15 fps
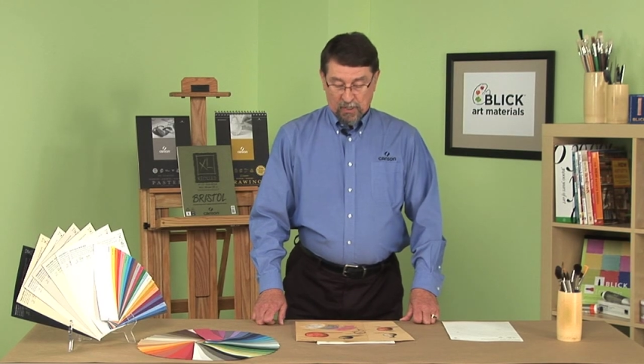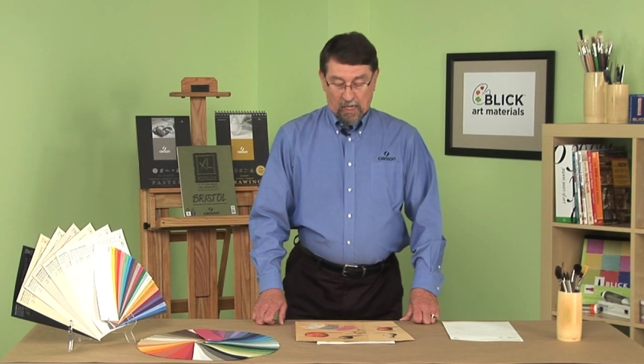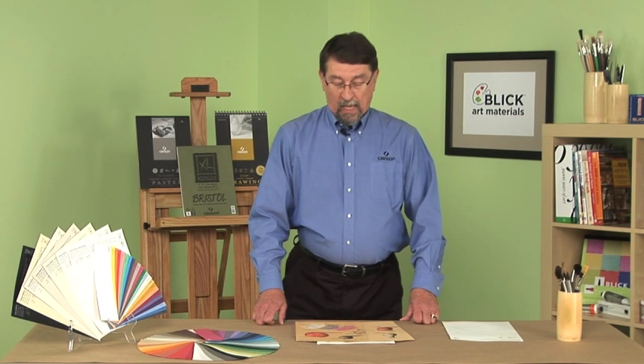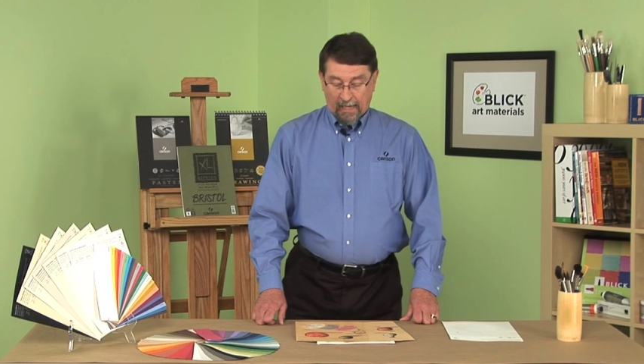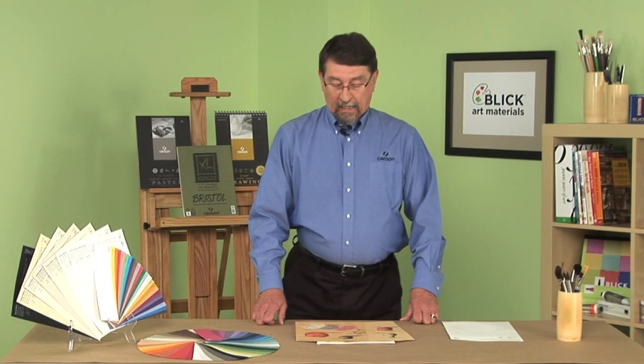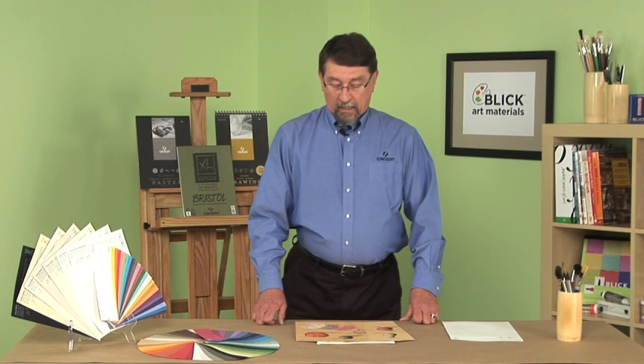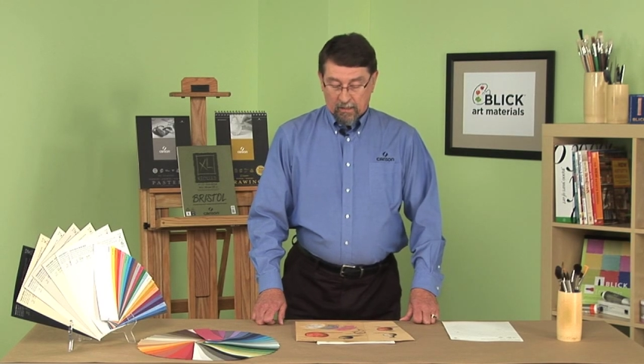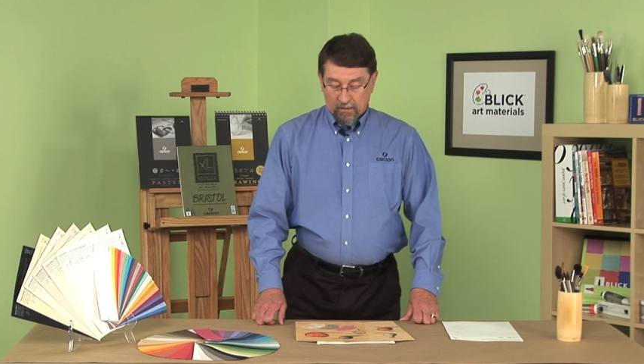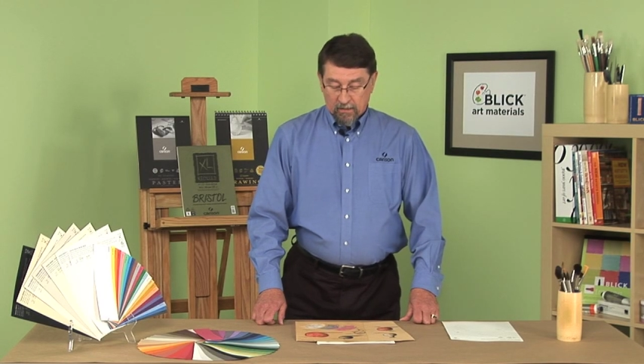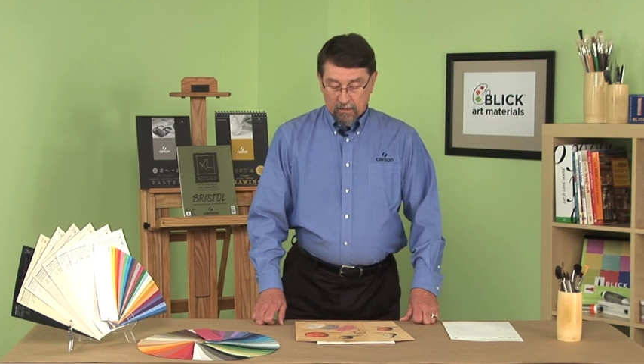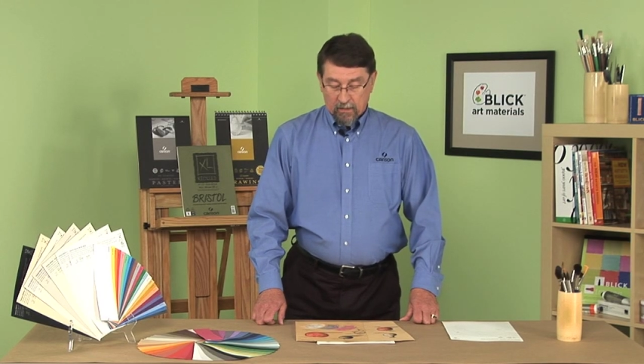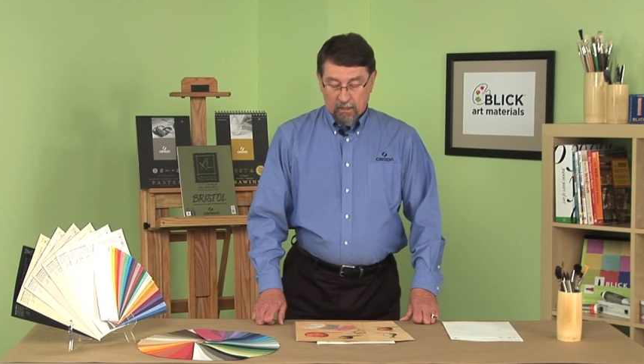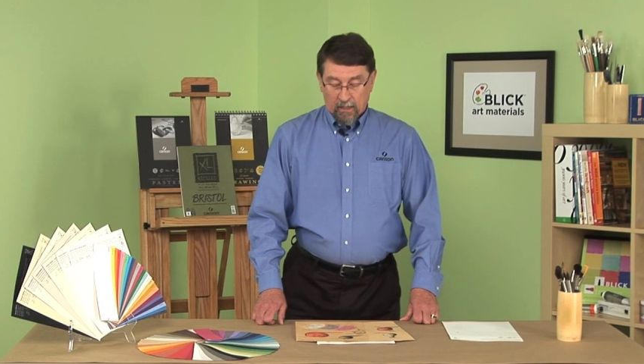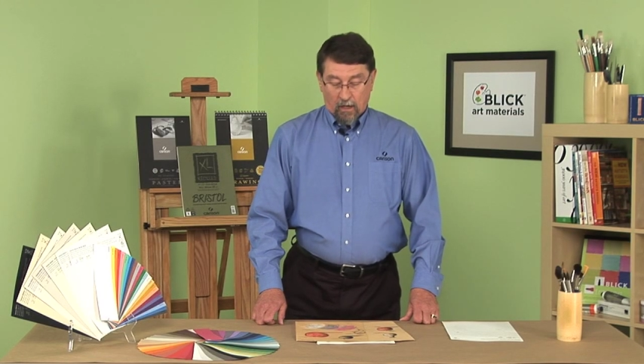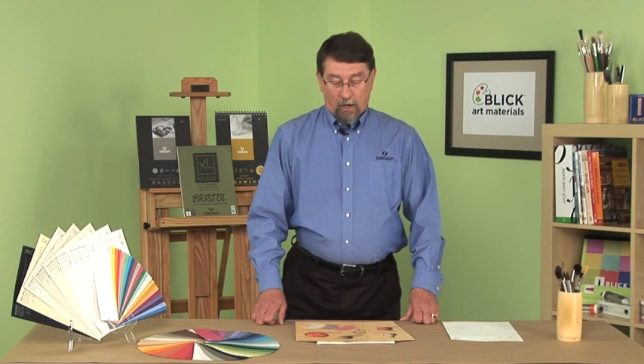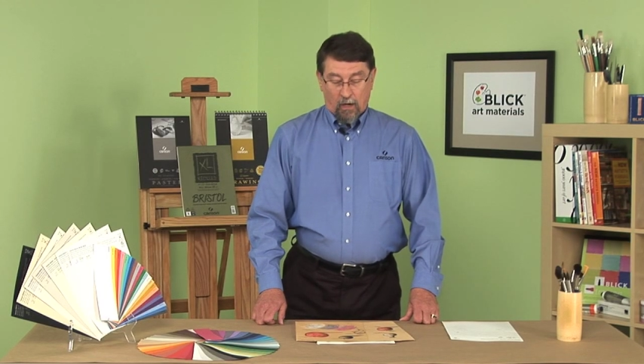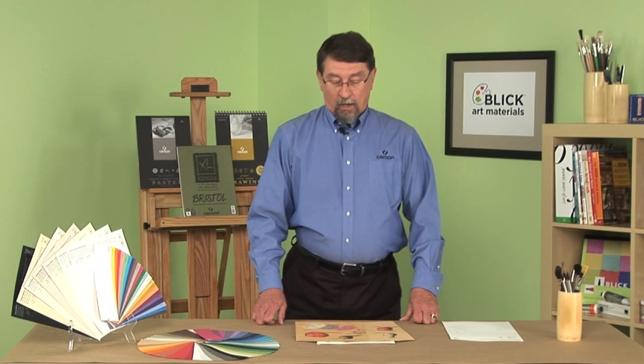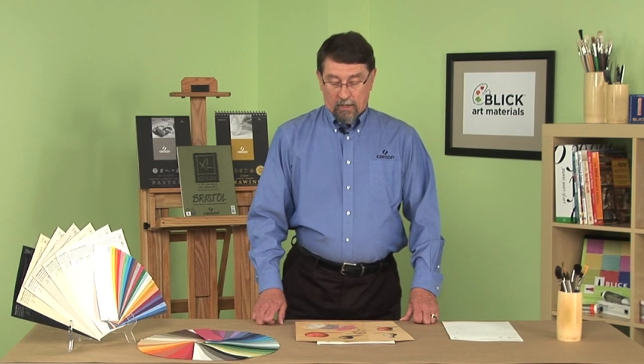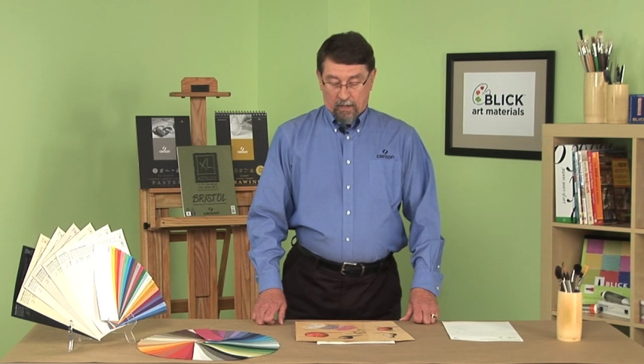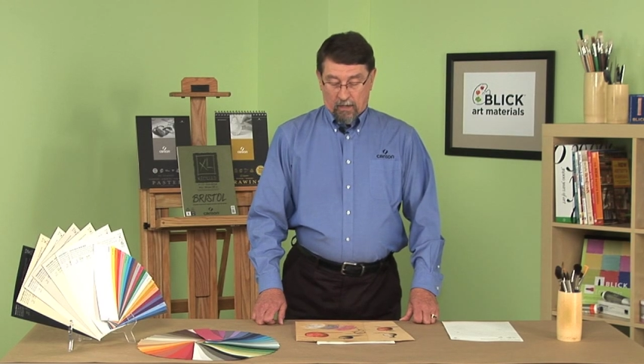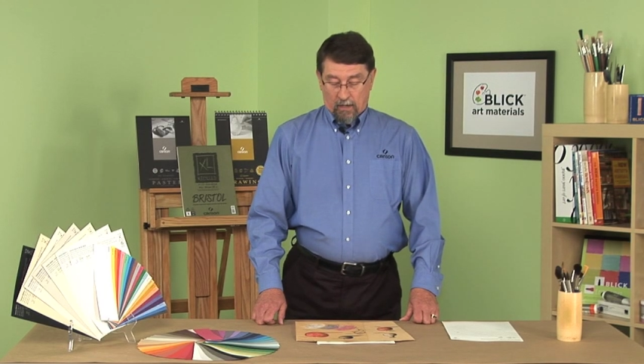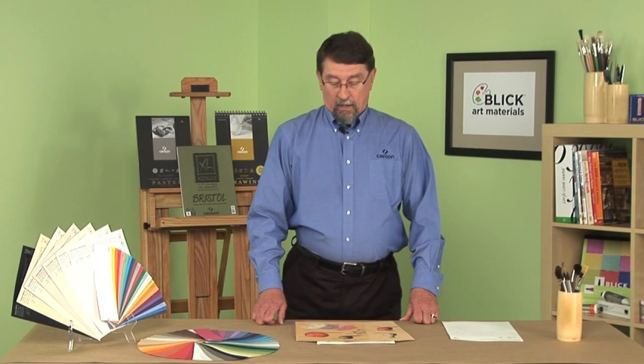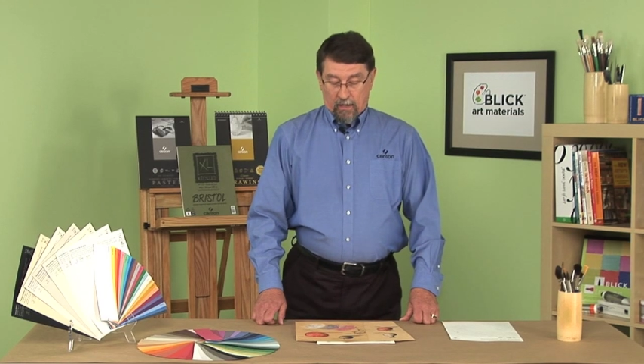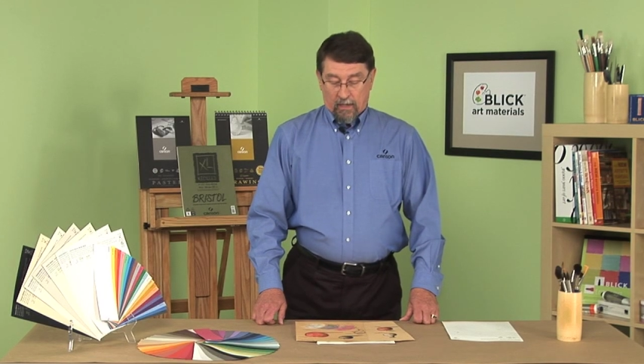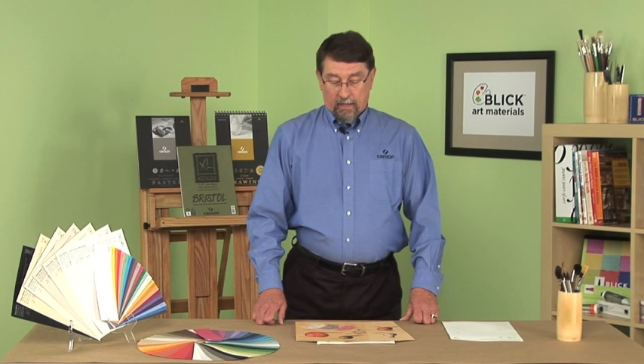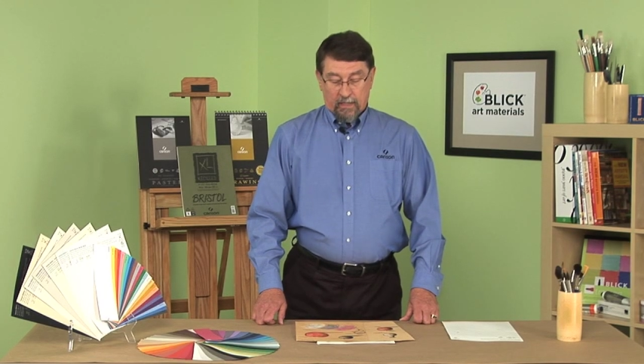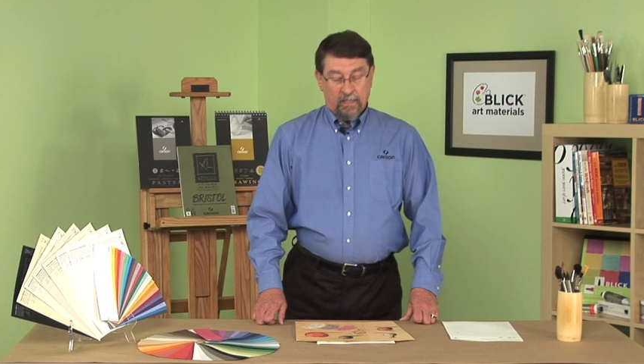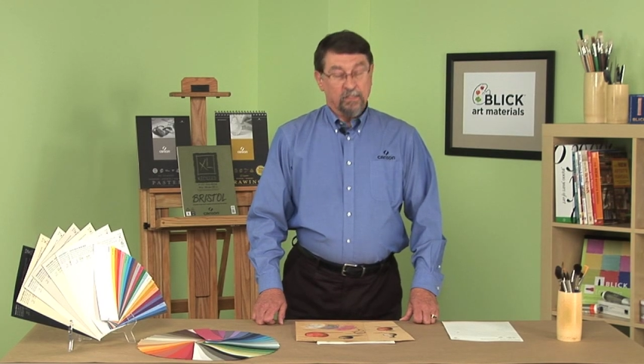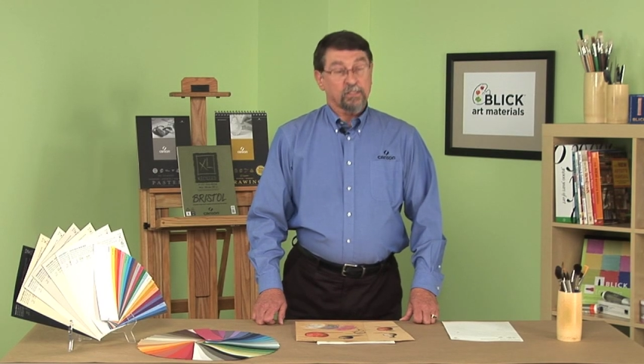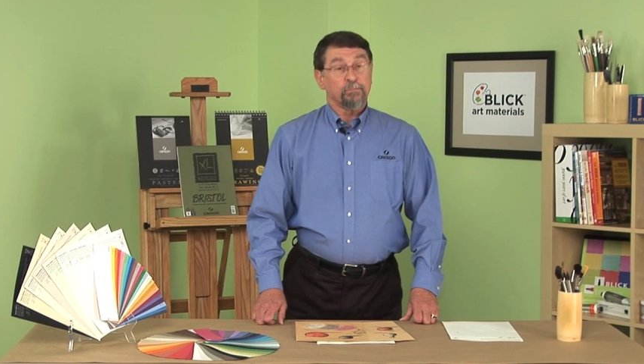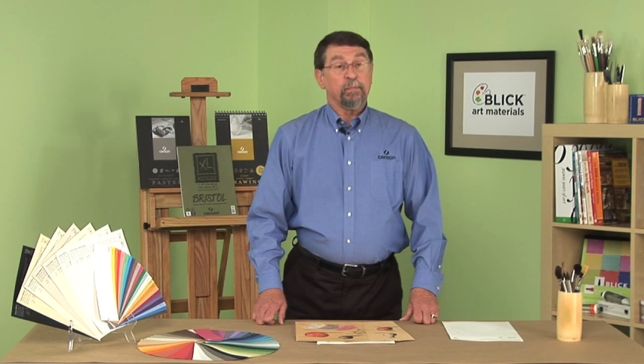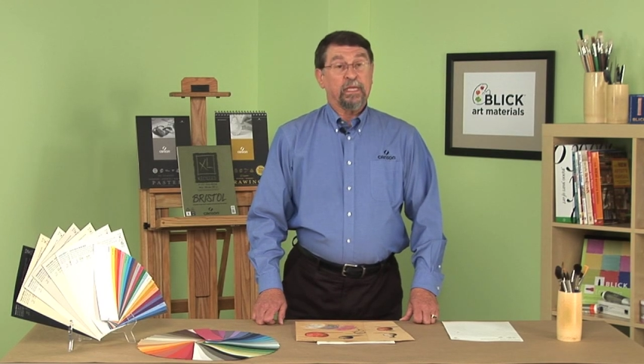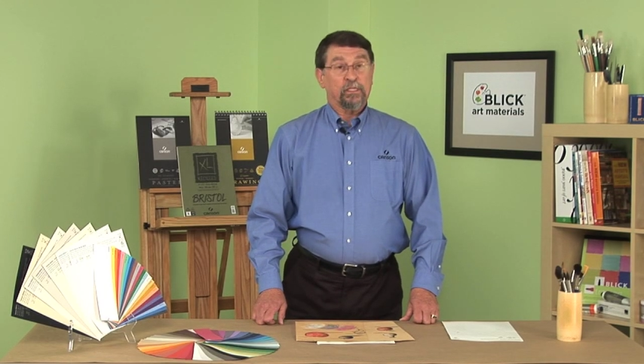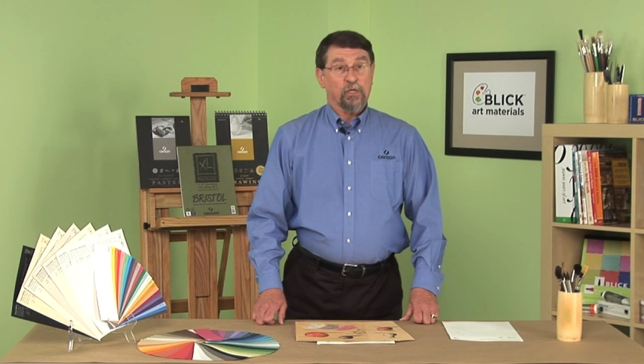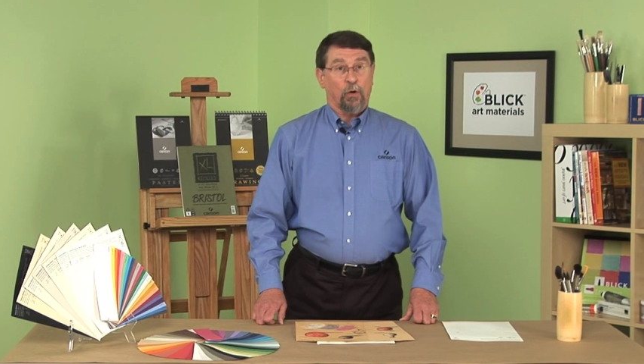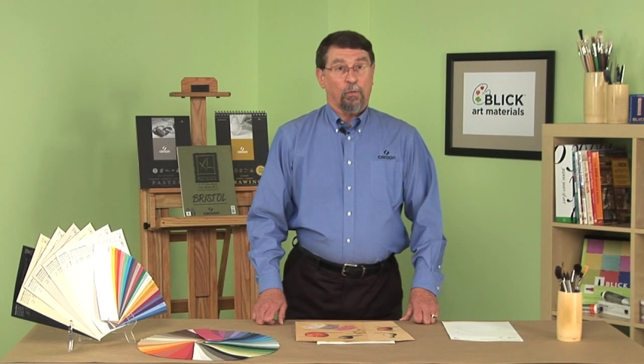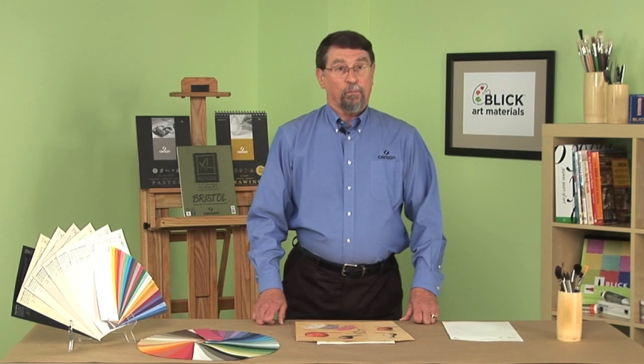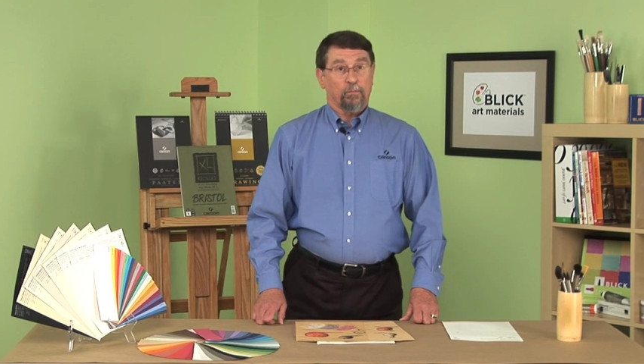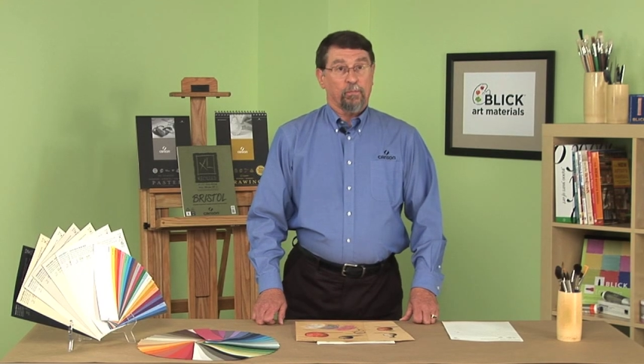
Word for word: alike is miton